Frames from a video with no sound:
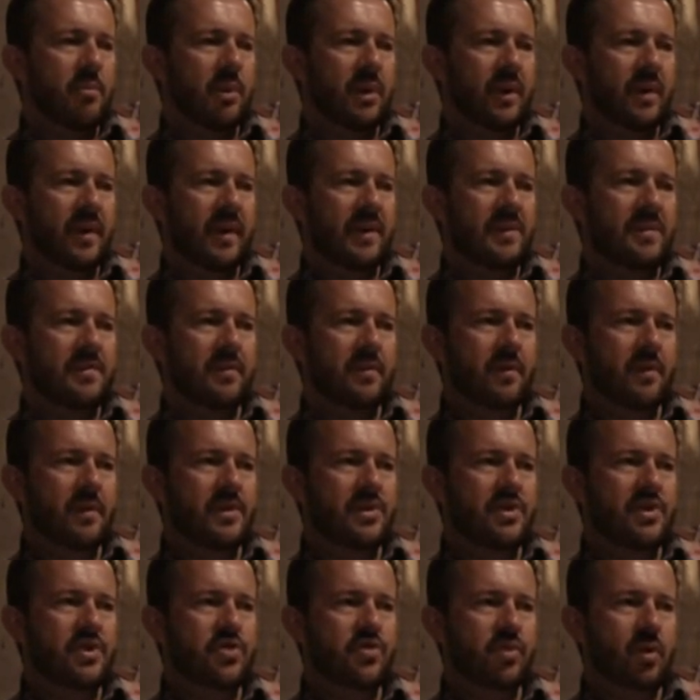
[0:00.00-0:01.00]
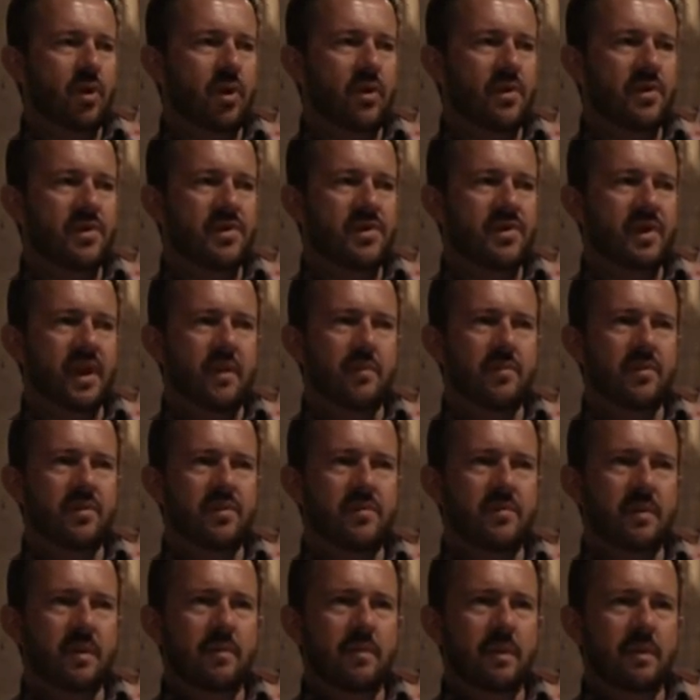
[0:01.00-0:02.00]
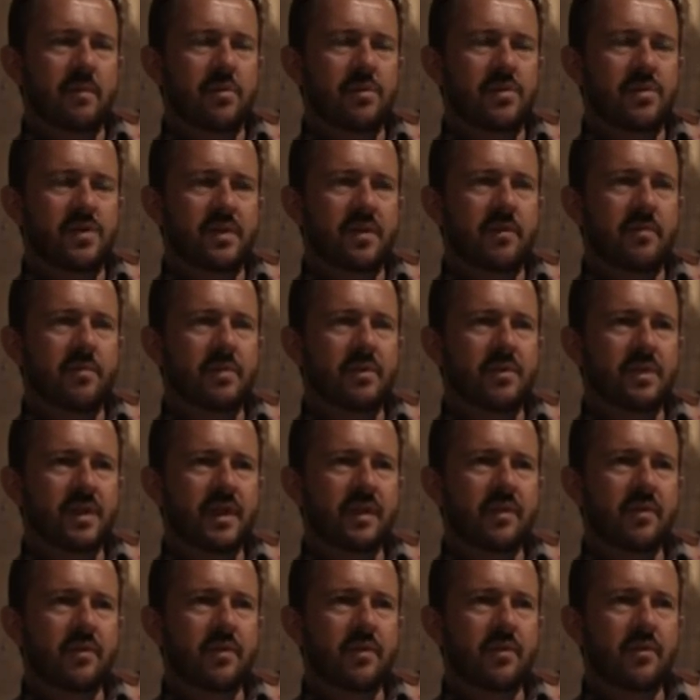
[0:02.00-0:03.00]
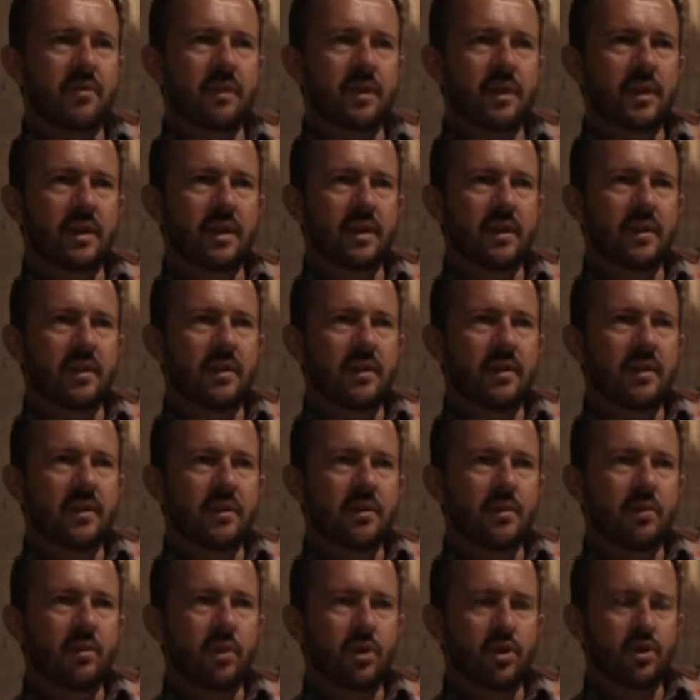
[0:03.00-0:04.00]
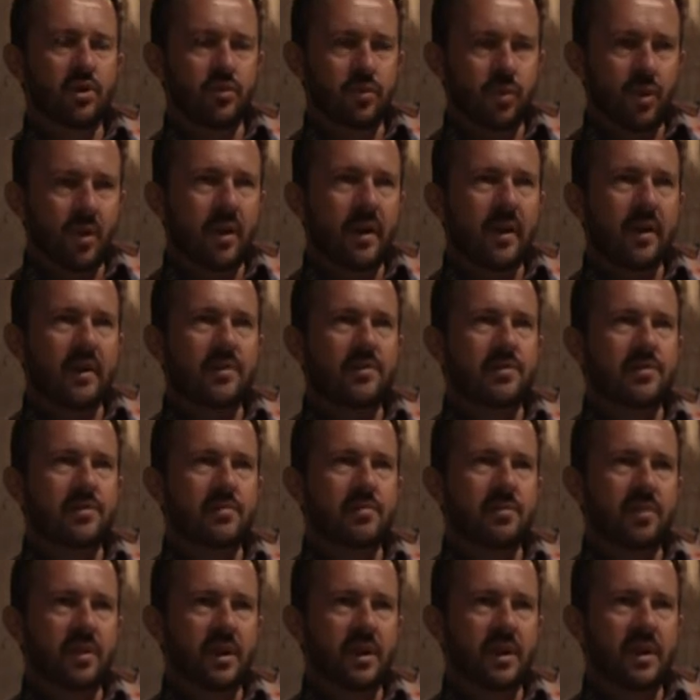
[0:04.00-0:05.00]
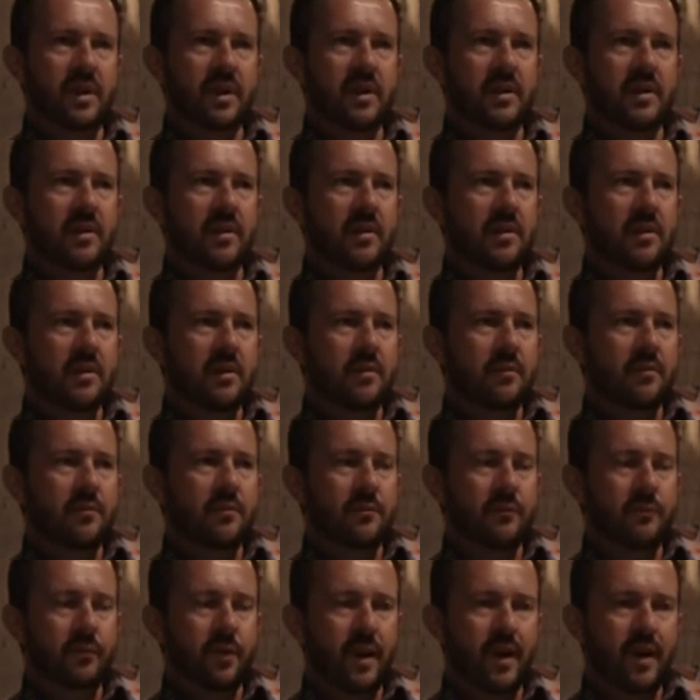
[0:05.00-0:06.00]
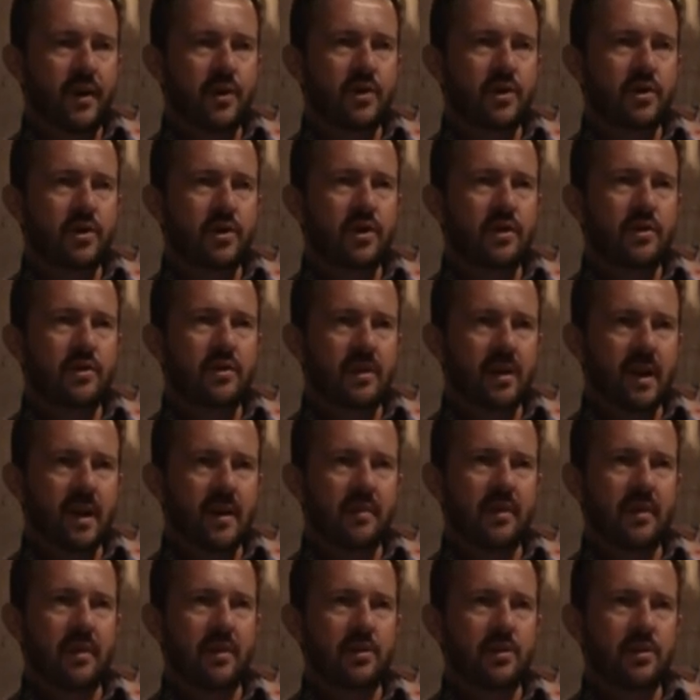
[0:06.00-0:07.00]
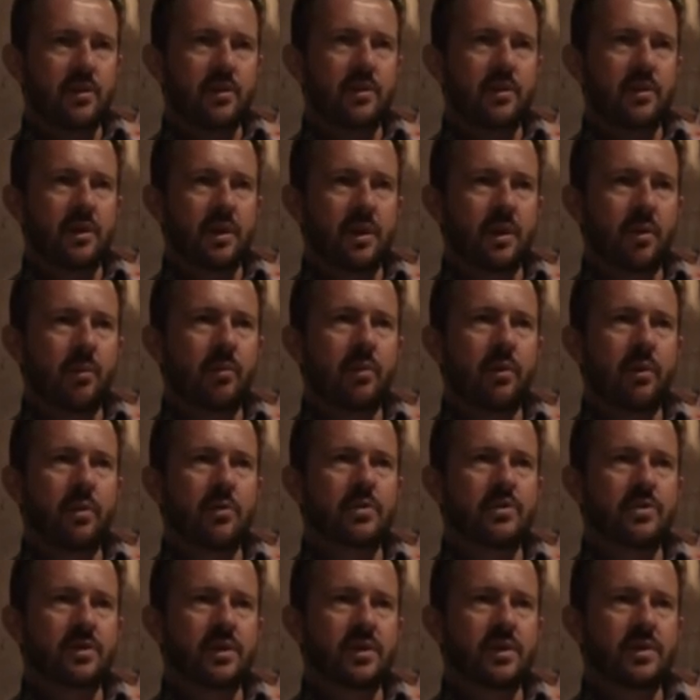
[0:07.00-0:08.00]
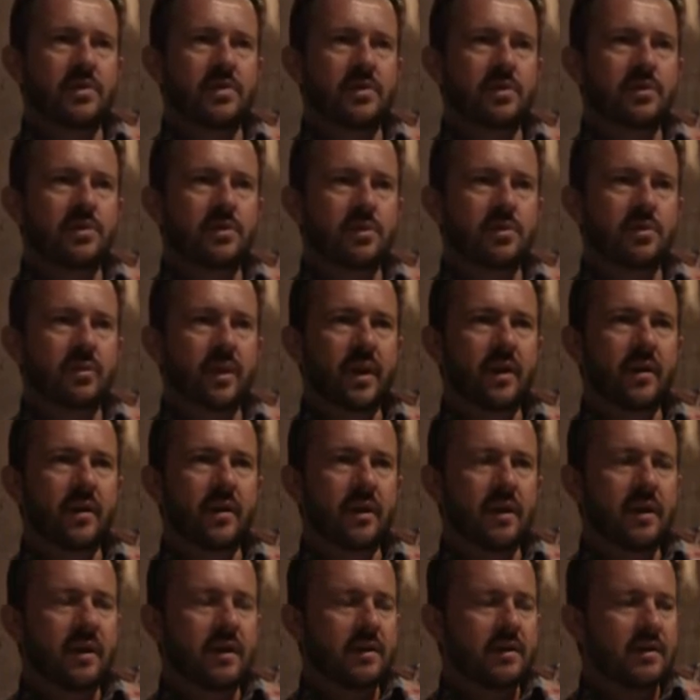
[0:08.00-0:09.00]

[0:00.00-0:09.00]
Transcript: But I think it's a very strong statement to make people sit up and take note that we're trying to be fresh and dynamic and new in our approach to this new Tomb Raider.